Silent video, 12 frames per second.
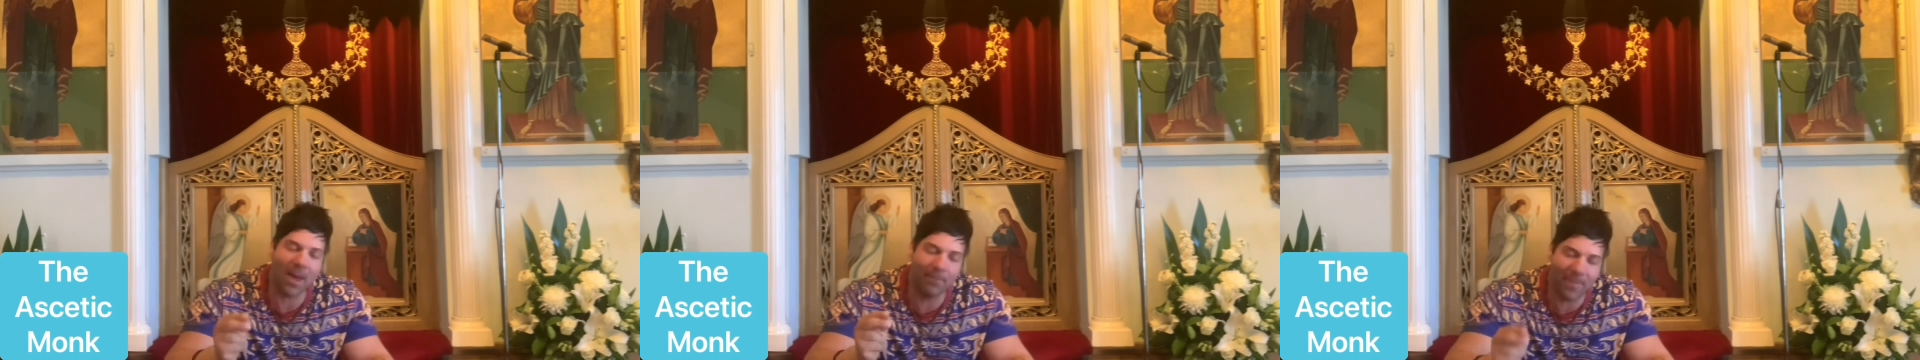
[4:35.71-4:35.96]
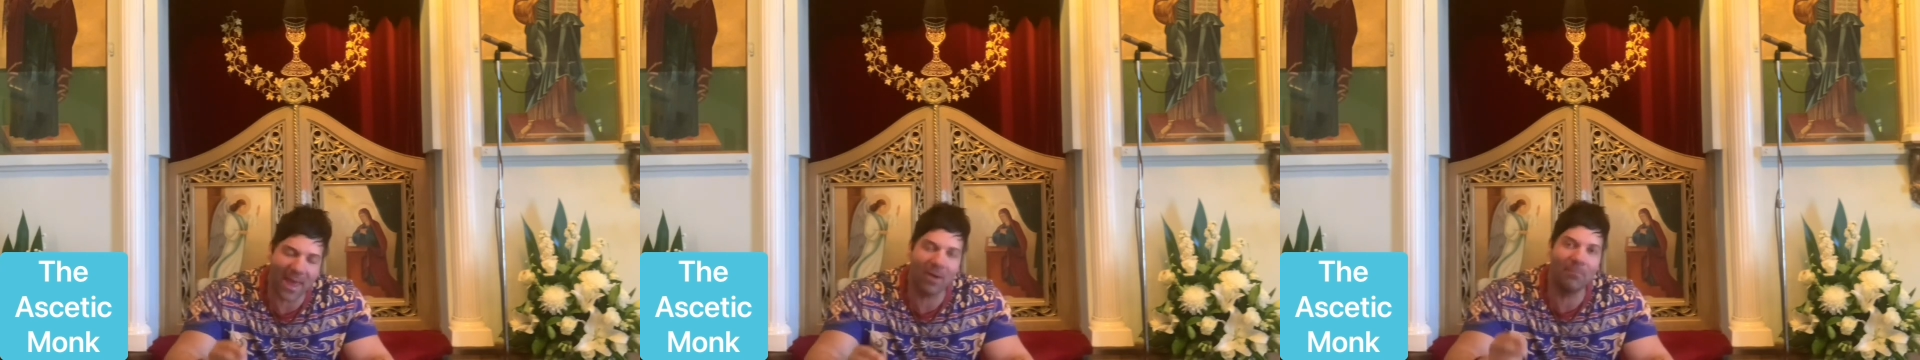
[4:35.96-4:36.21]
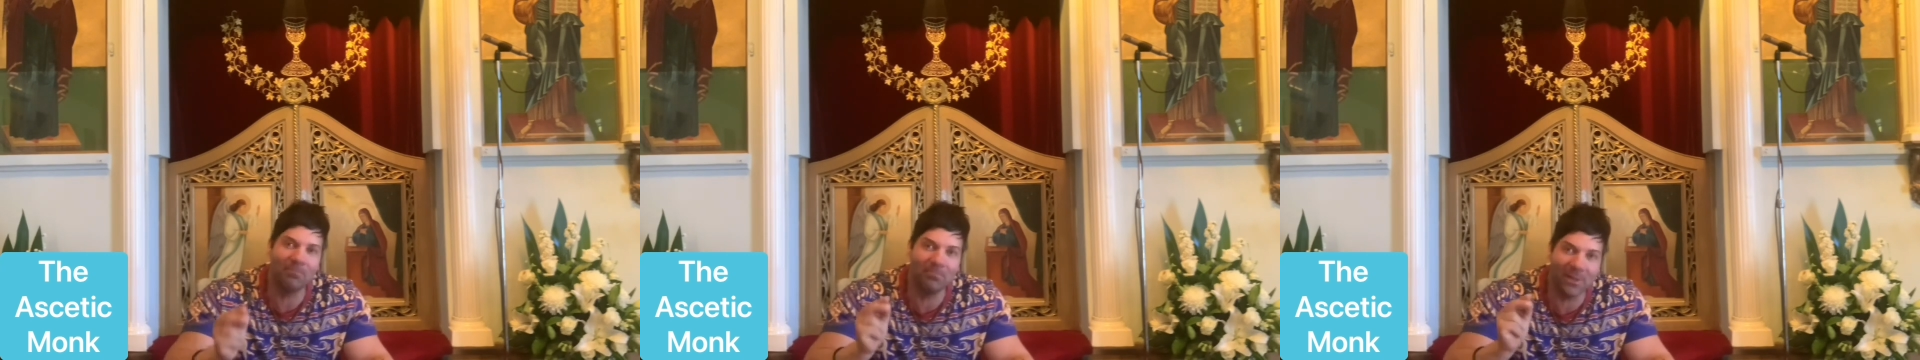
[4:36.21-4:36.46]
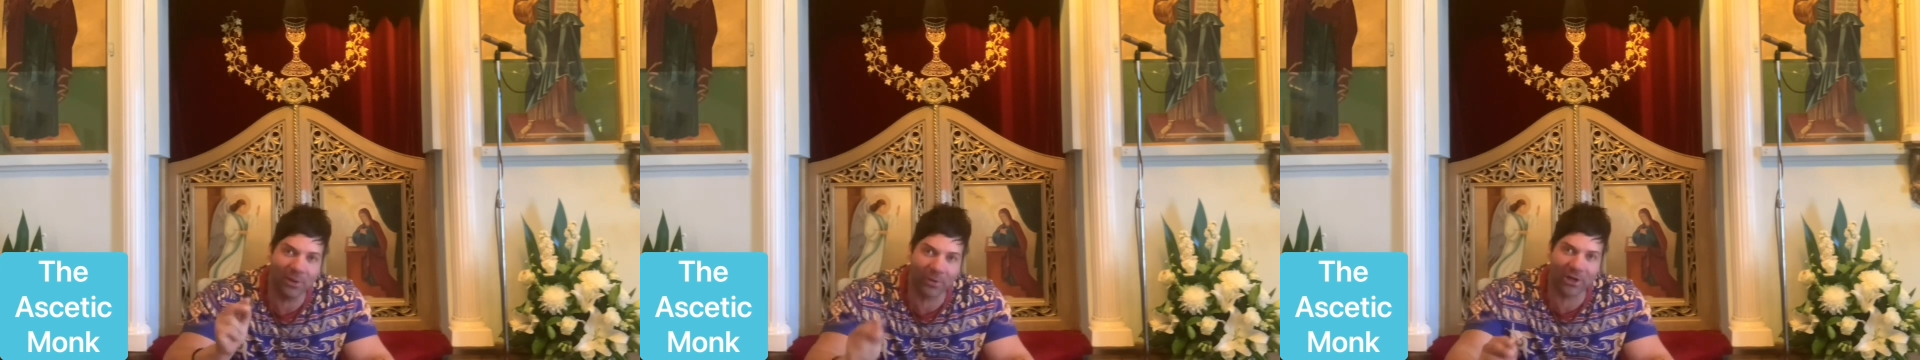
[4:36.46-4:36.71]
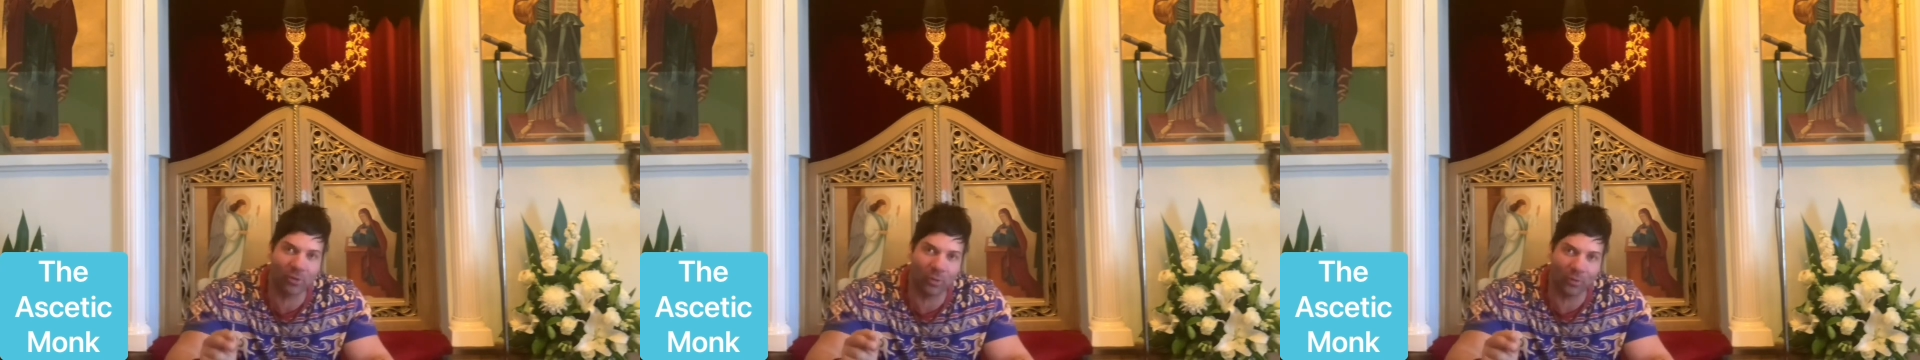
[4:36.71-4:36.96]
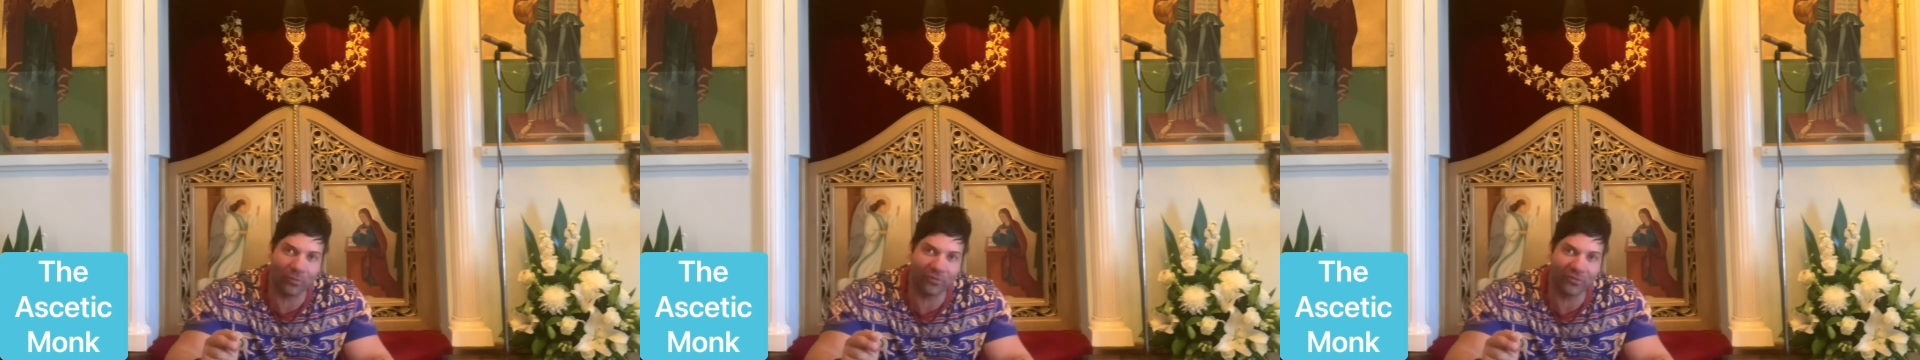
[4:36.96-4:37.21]
about
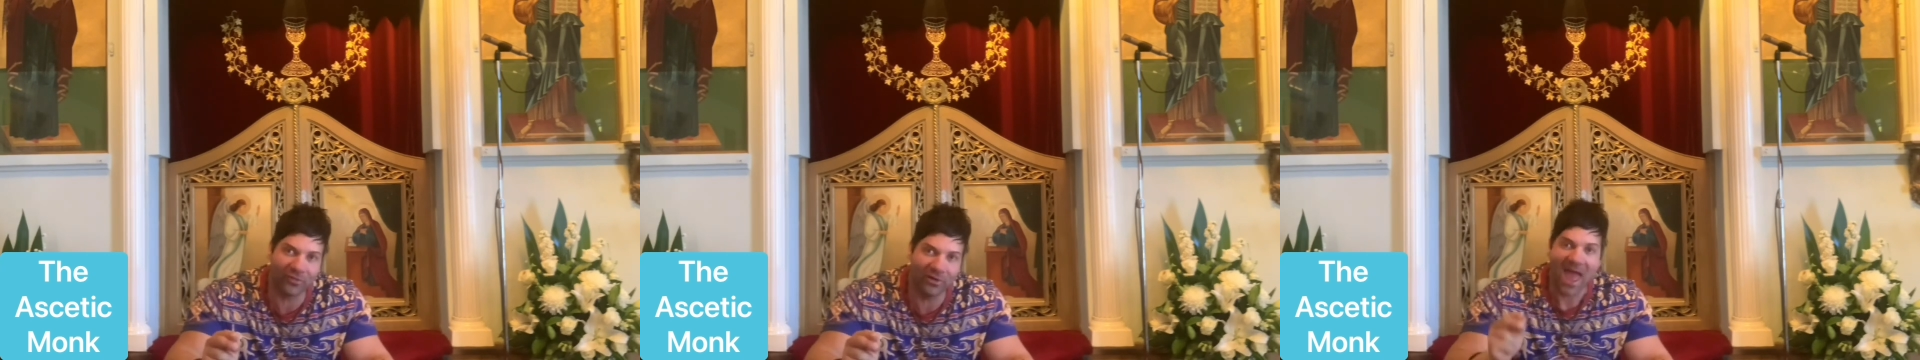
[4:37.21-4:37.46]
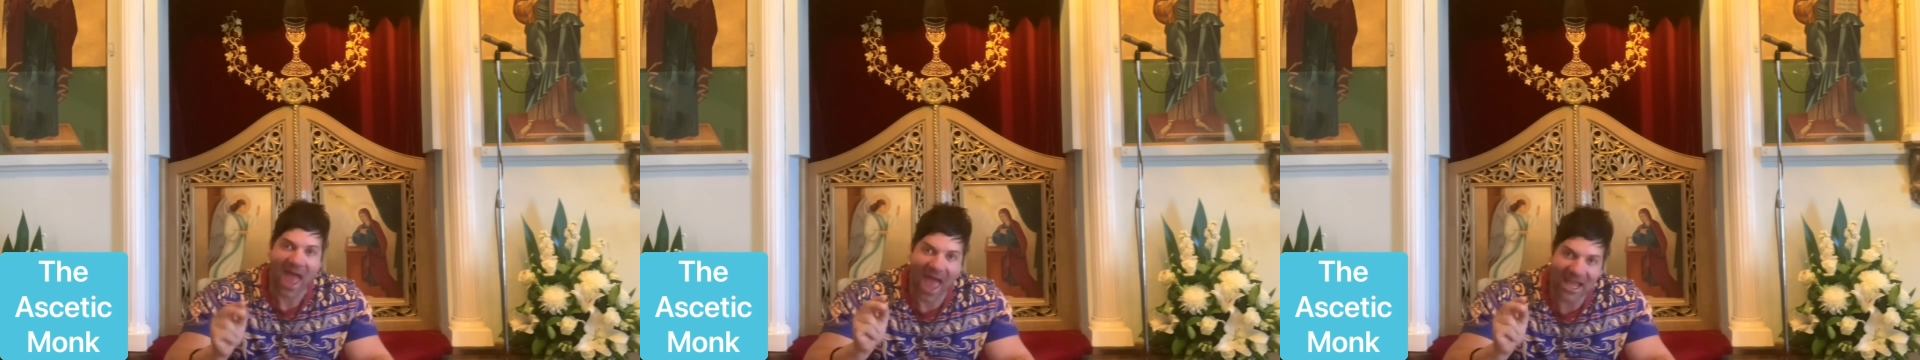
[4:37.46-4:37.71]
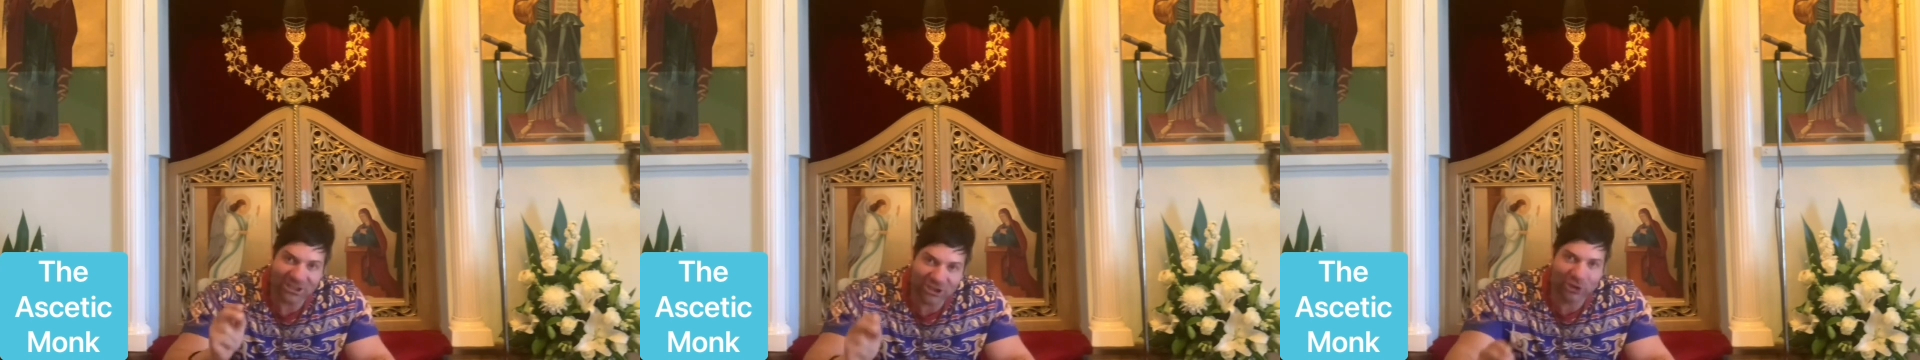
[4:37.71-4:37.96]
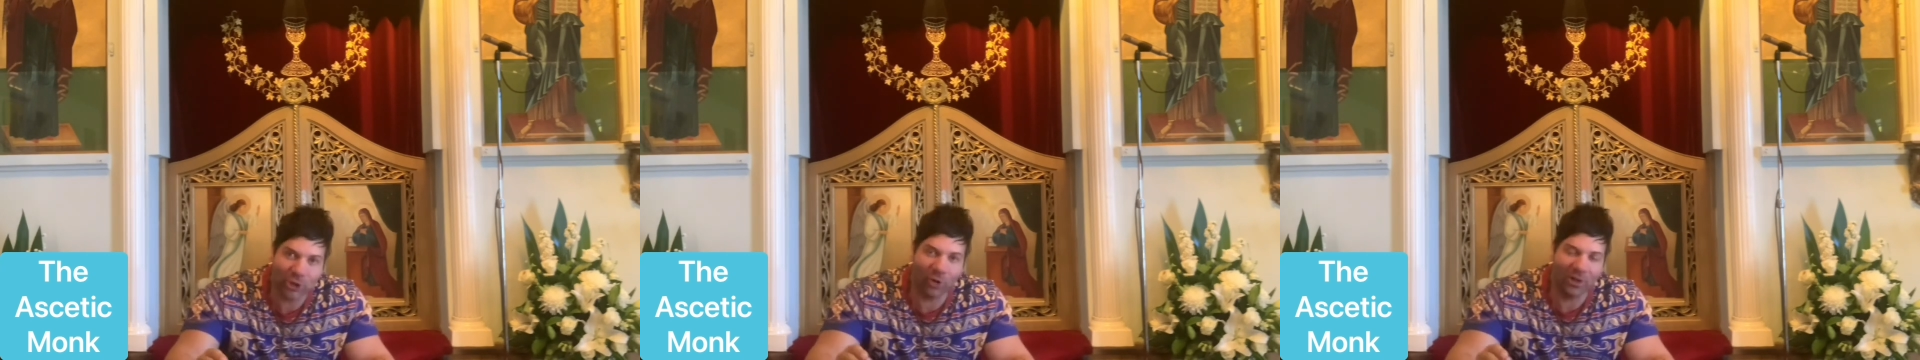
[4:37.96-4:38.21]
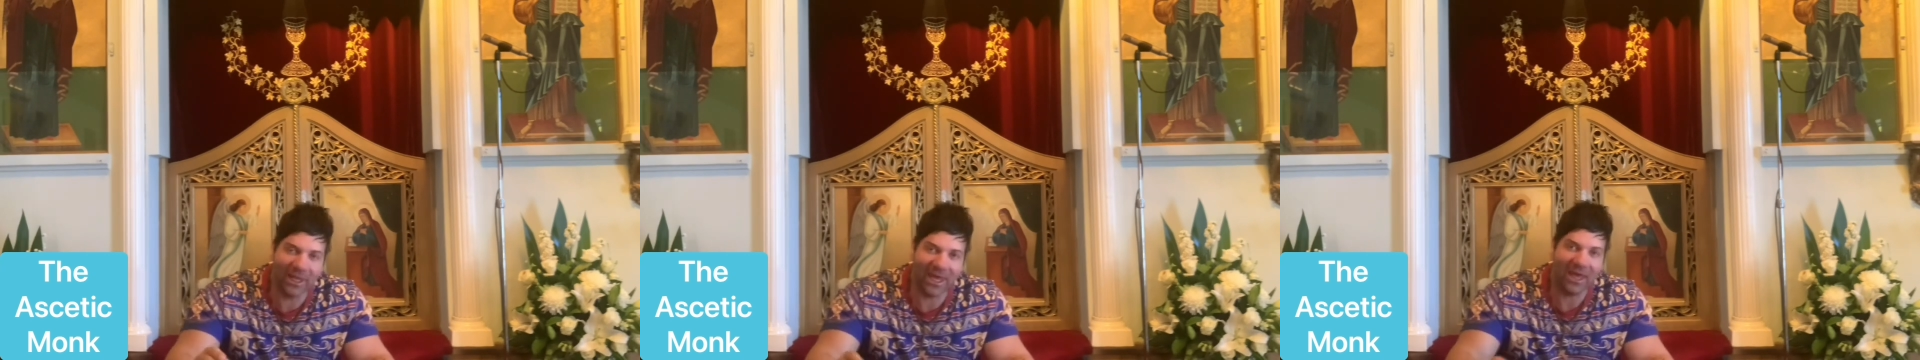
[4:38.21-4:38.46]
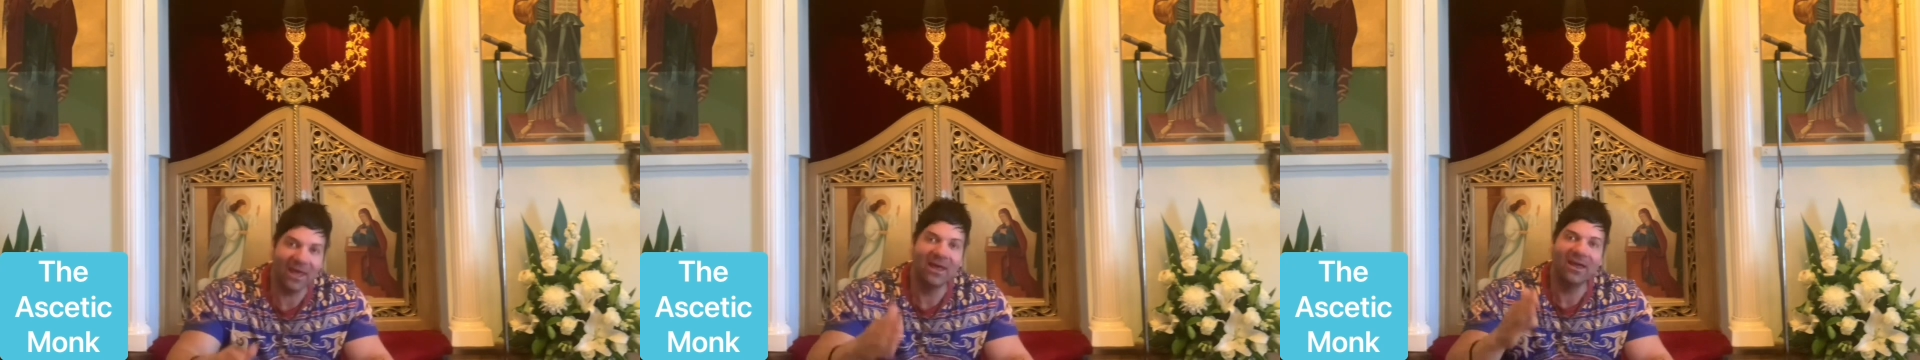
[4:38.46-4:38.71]
miracles. And
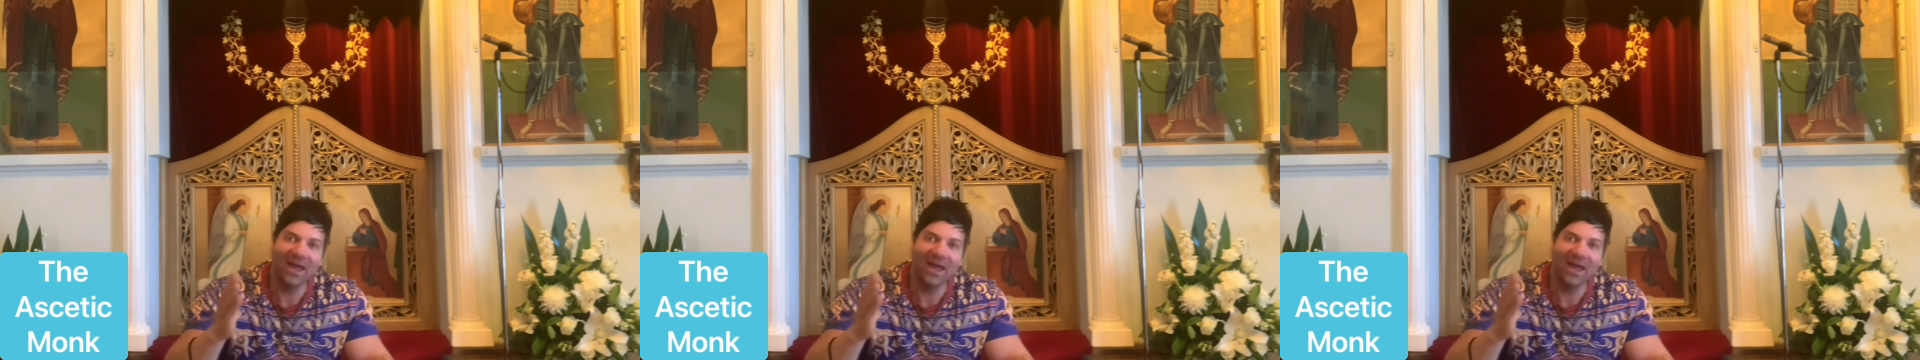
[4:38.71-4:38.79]
surely,